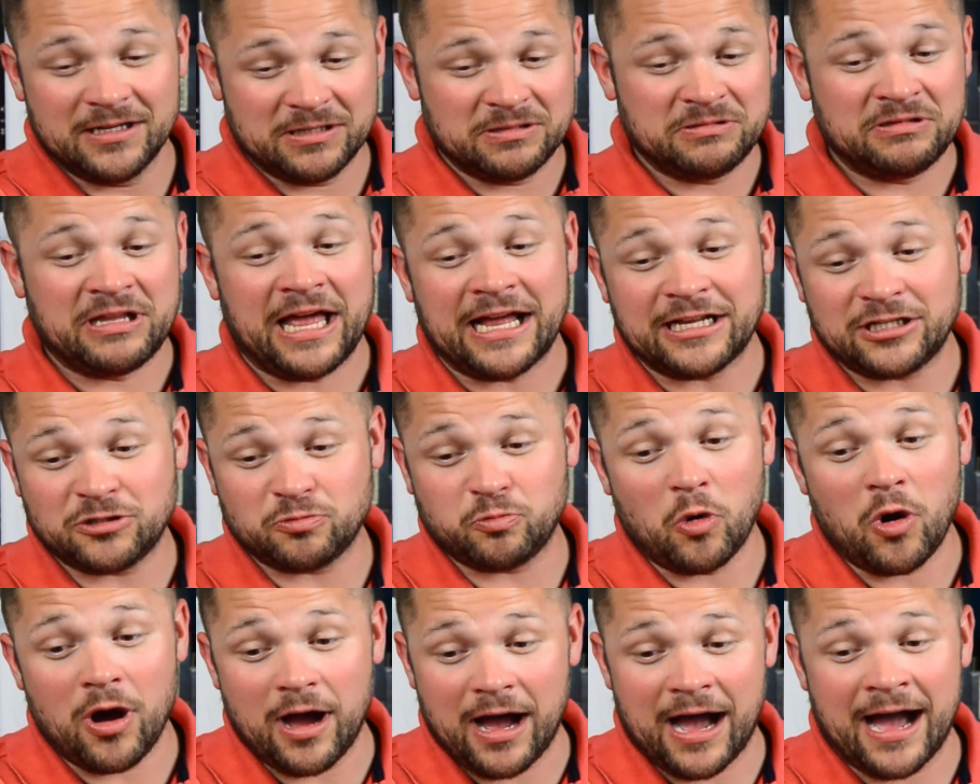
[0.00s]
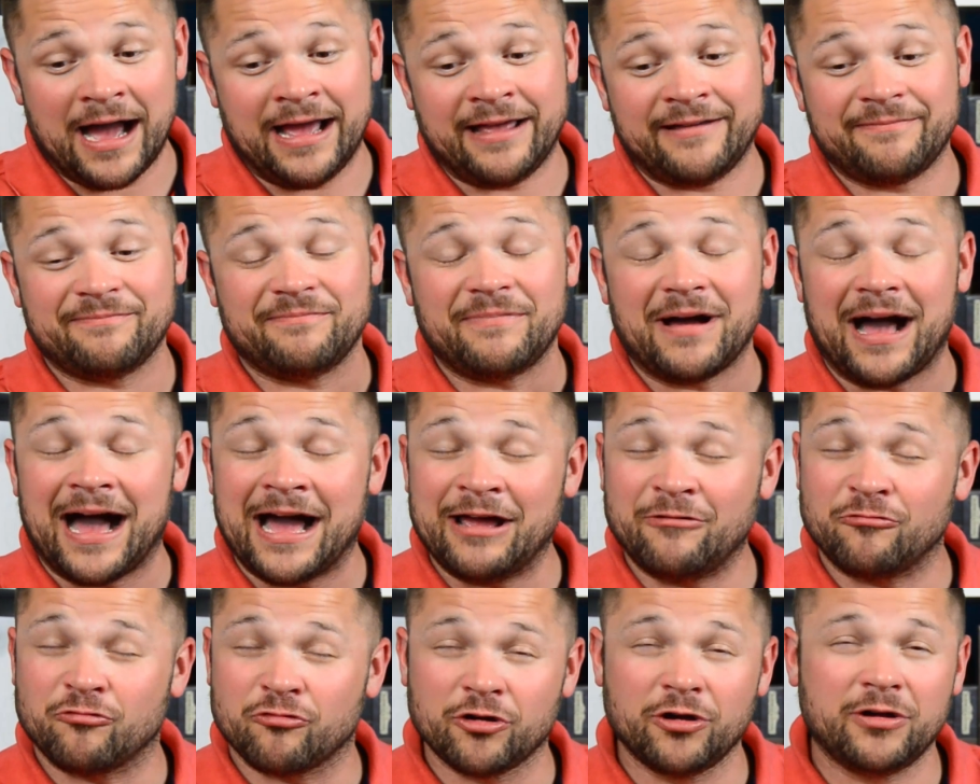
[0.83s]
that's what I
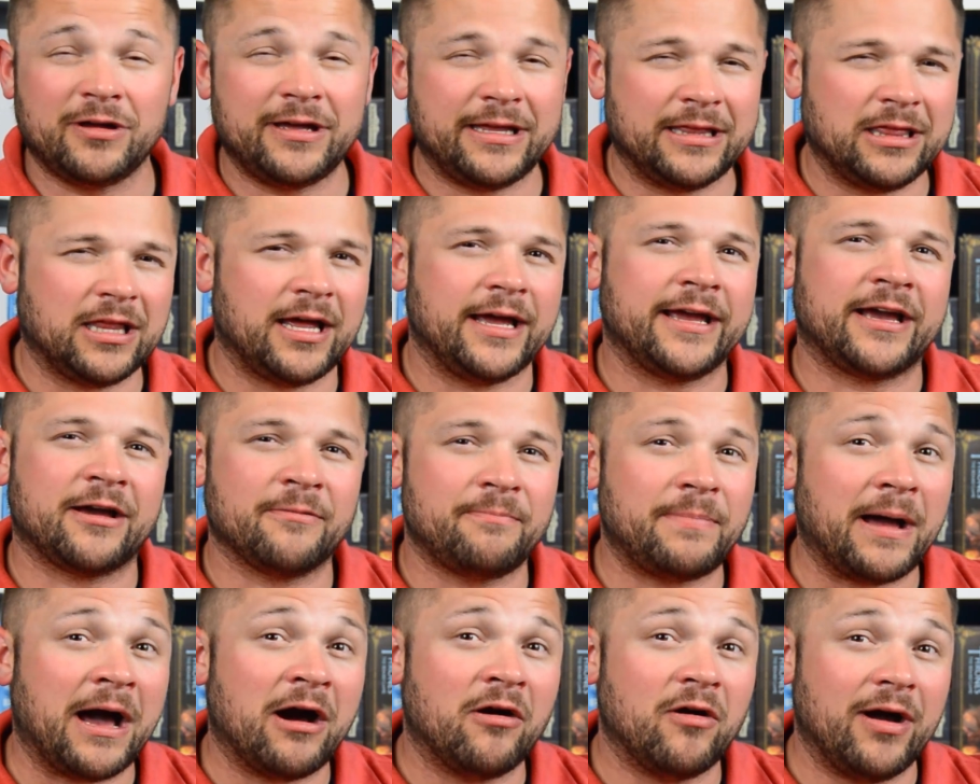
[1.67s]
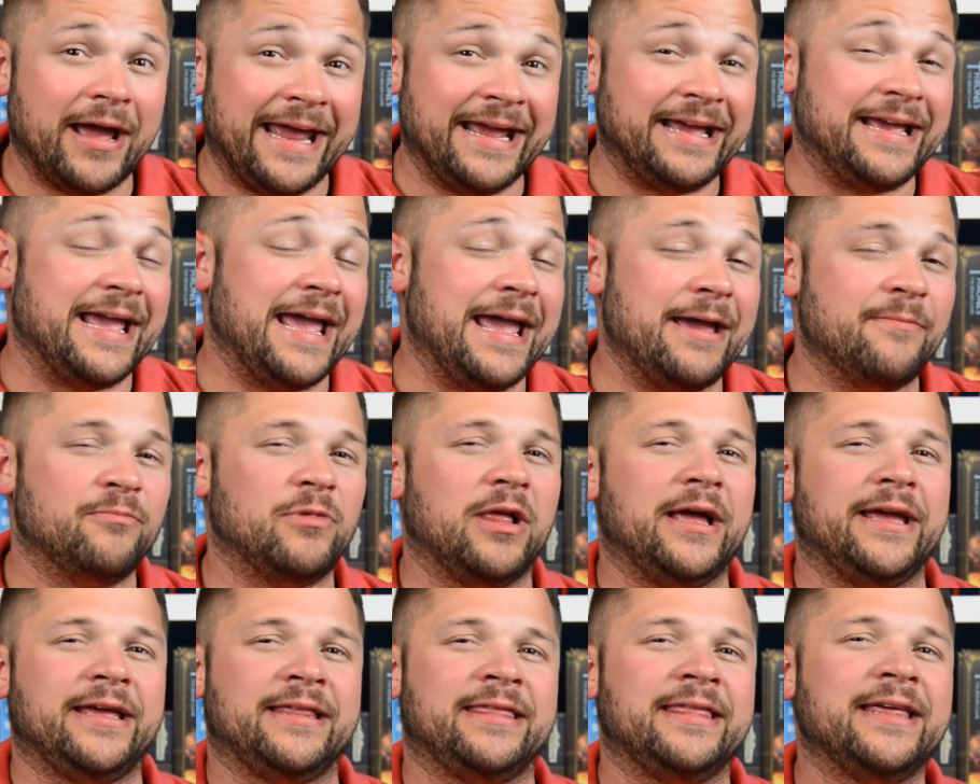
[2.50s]
really like about a game
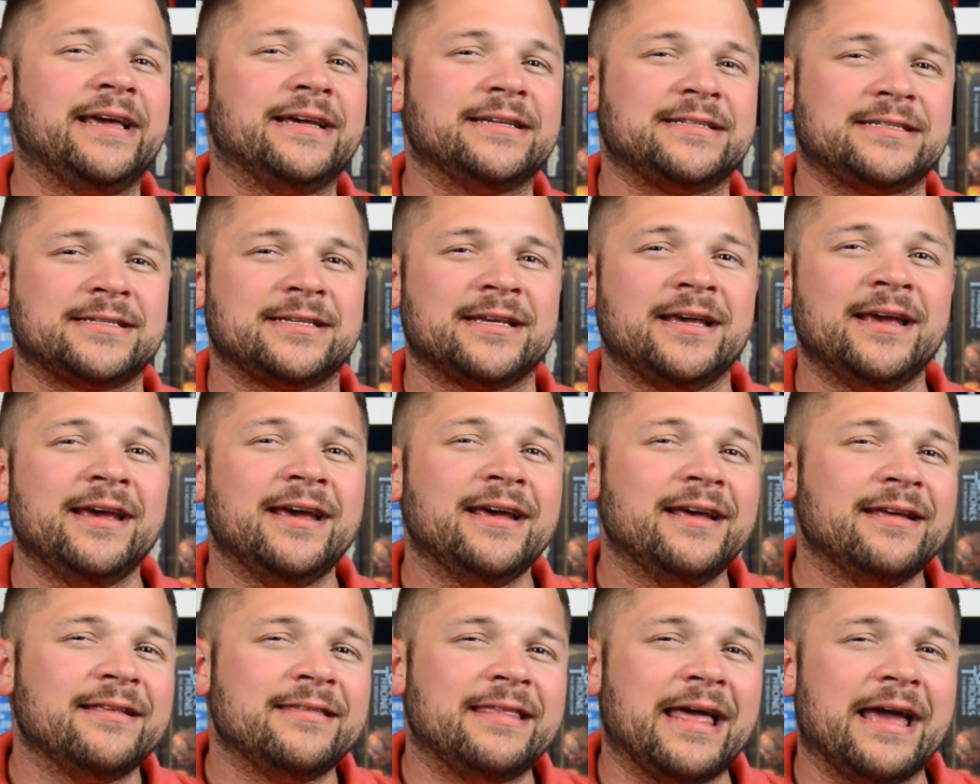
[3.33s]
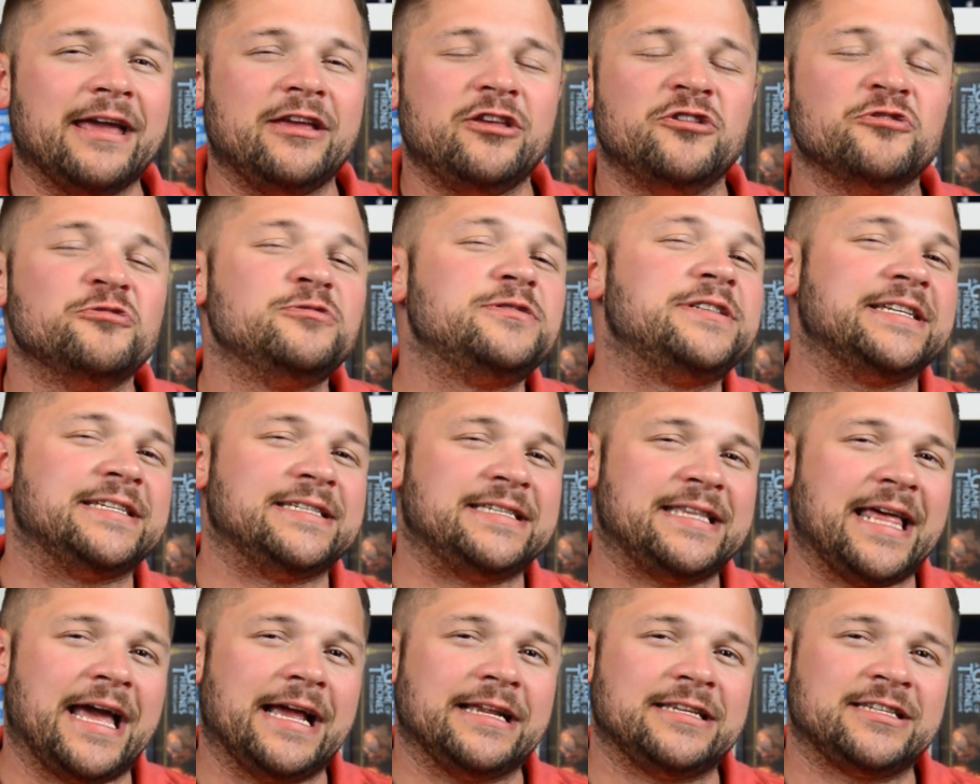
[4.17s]
like this that uses
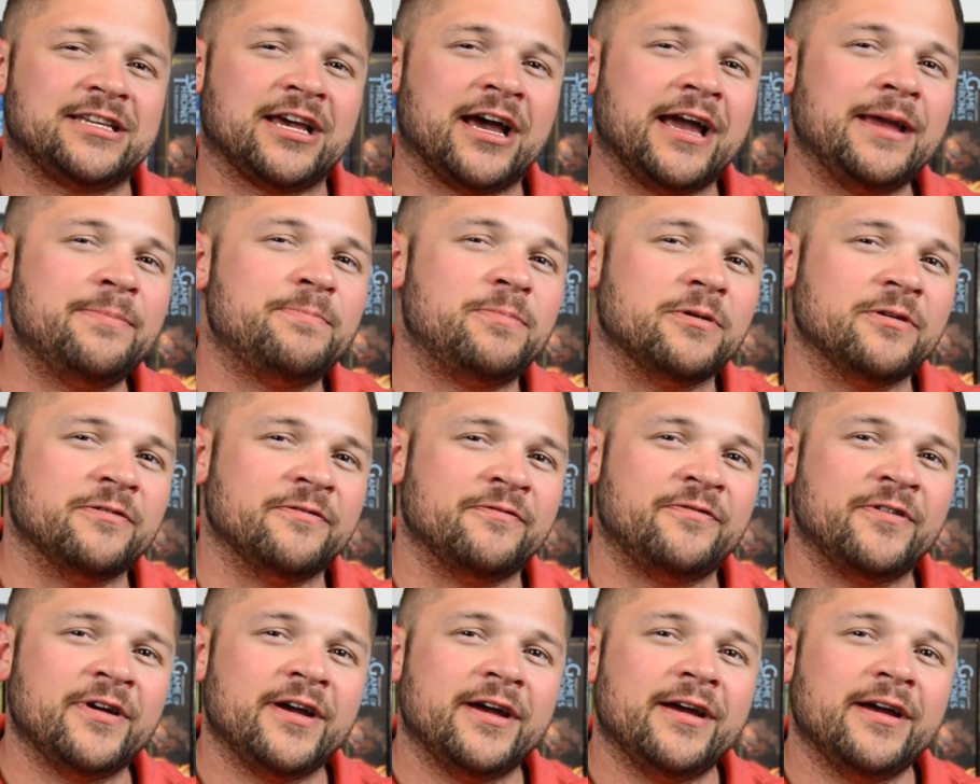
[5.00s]
that type of